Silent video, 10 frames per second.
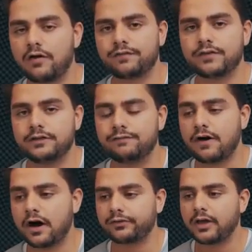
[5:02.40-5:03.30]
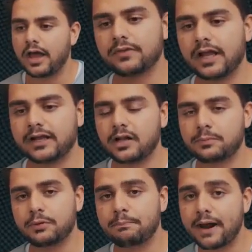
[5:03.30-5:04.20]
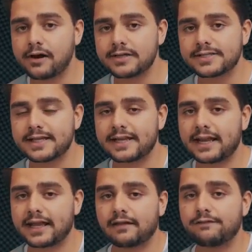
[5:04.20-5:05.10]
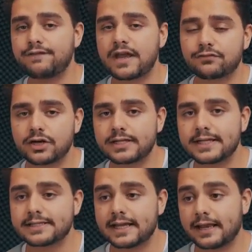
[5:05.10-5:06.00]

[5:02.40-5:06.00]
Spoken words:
of the font, I can all prepare this and then I can favorite this,